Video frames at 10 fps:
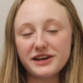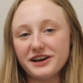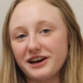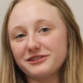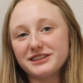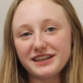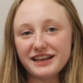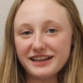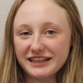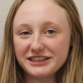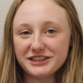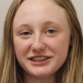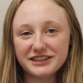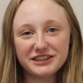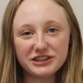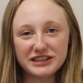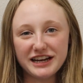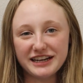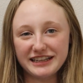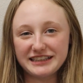Yeah, I would say that that's just just
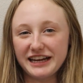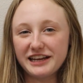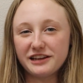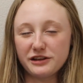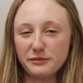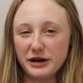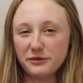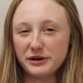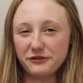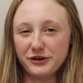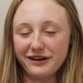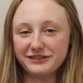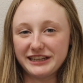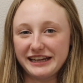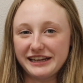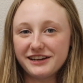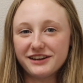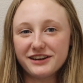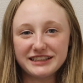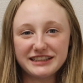kind of like taking them out whenever you have to eat.
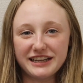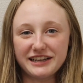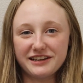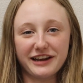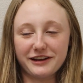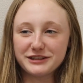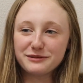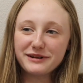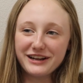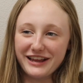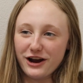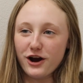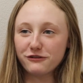Because then like if somebody like